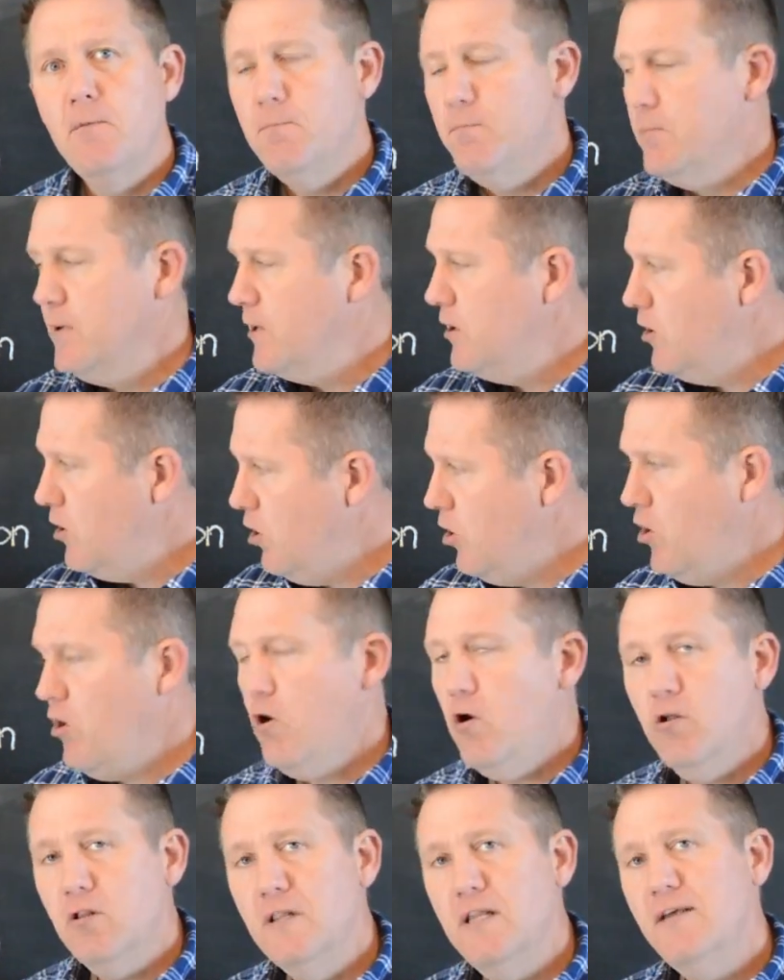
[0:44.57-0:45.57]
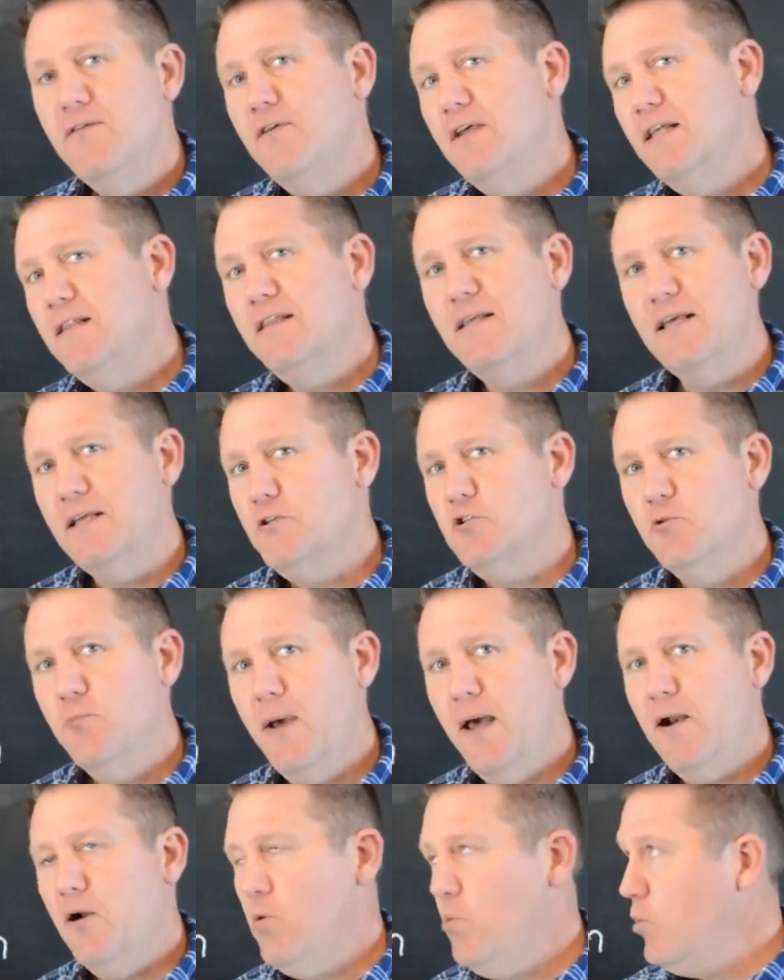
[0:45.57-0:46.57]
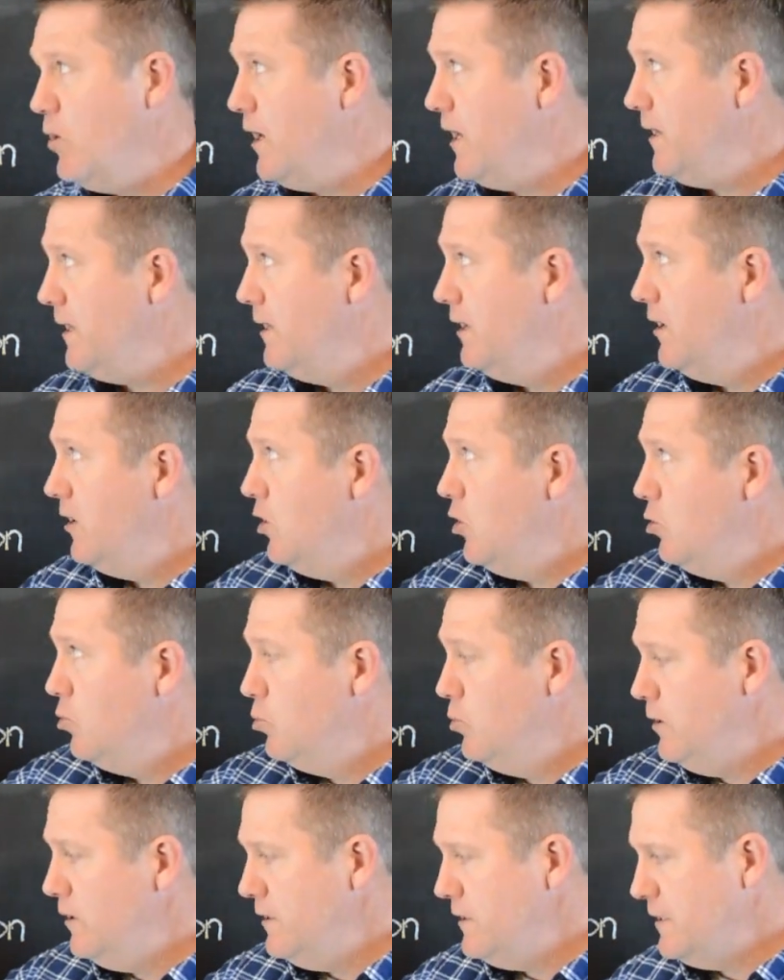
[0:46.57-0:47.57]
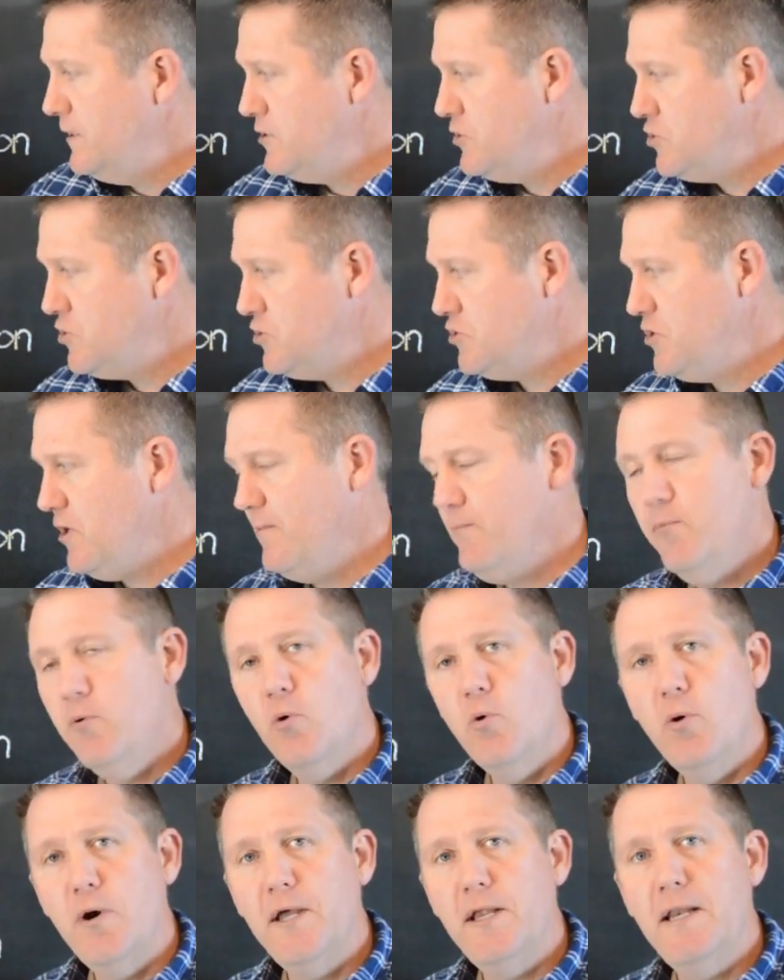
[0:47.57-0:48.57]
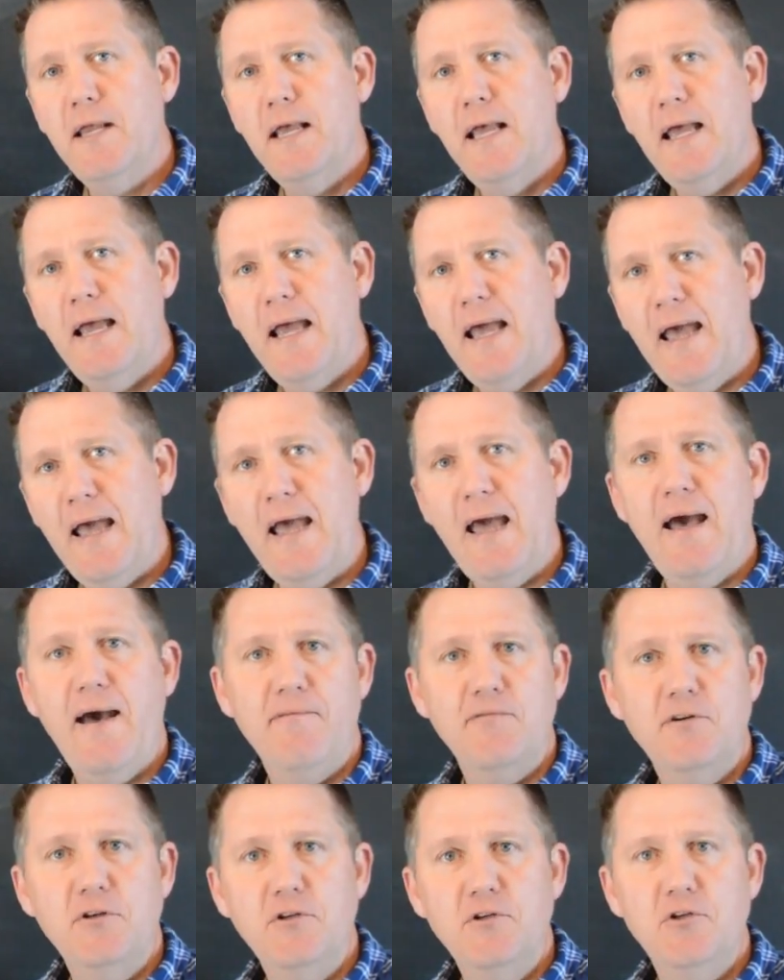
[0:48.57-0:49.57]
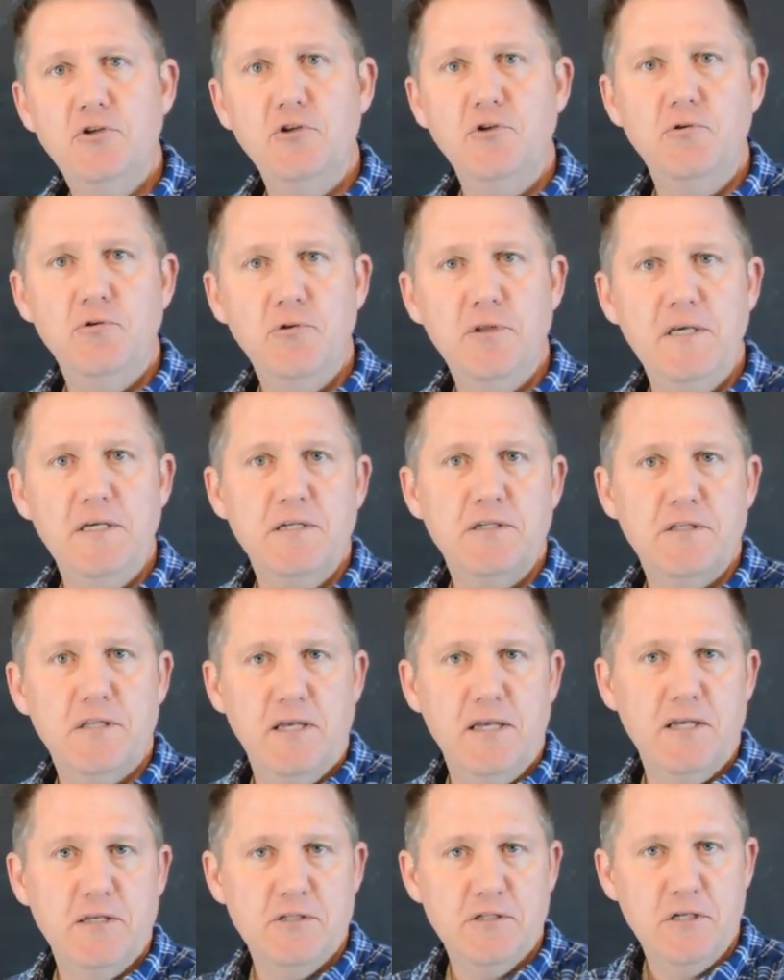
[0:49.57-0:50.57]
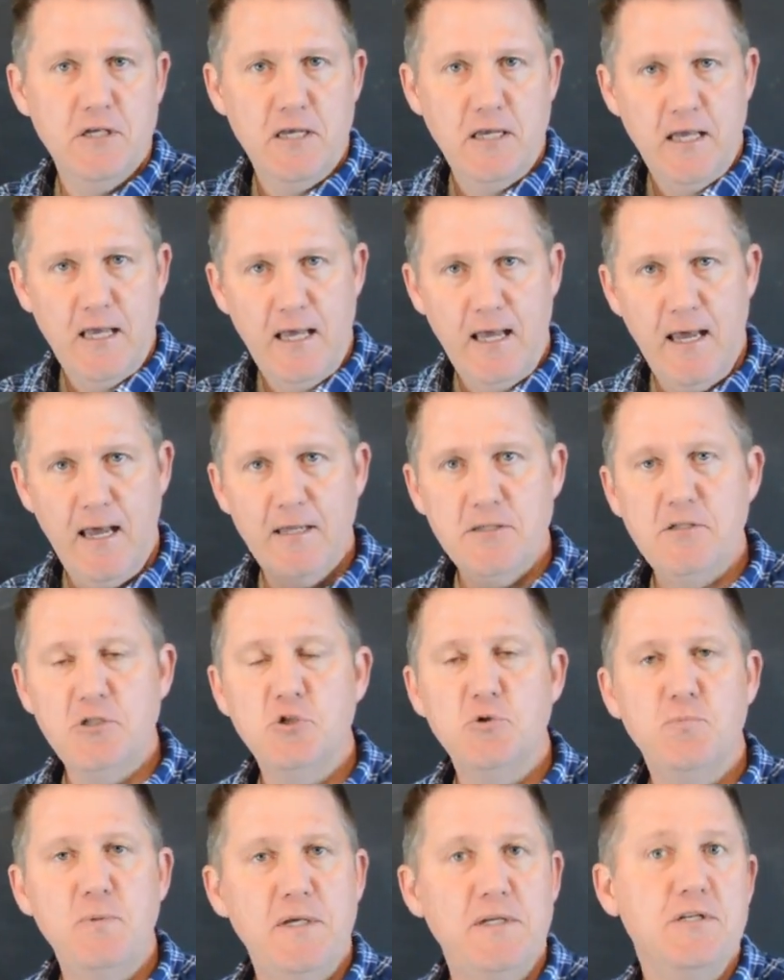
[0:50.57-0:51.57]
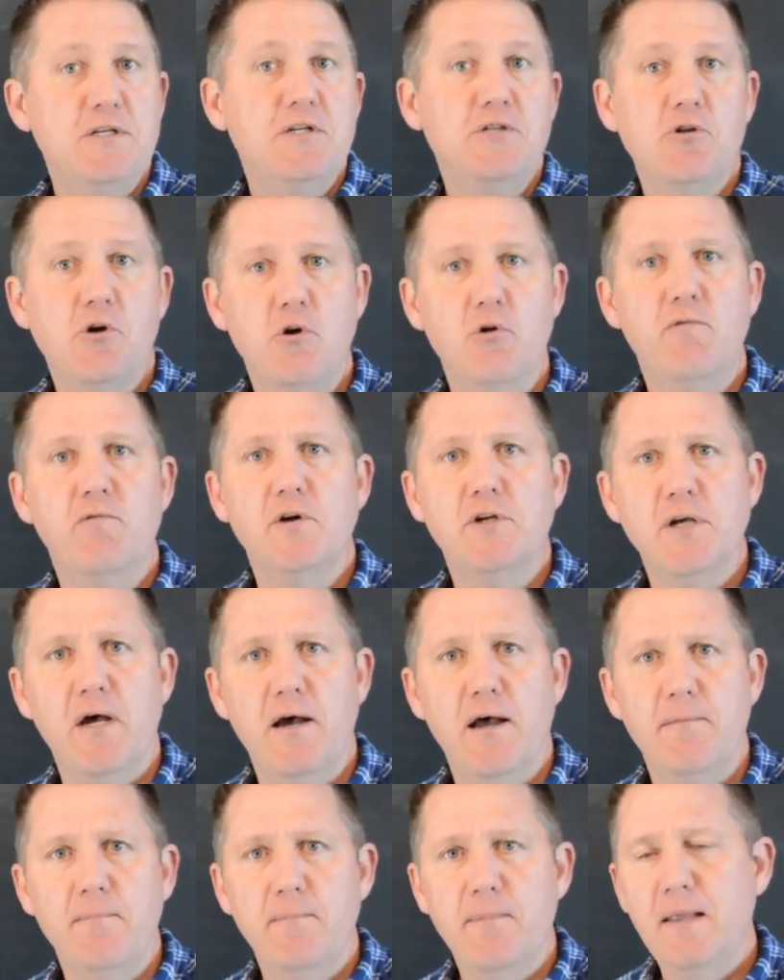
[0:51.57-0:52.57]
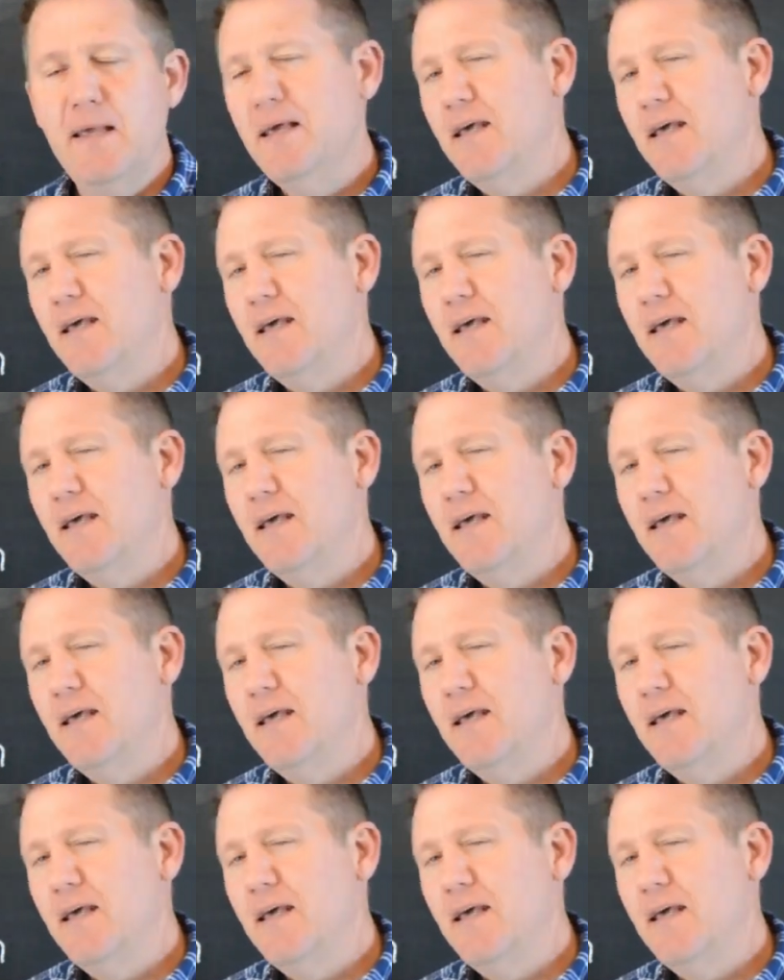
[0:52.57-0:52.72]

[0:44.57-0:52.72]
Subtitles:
But all living things, no matter what, really at some point have to do these things as a species over time.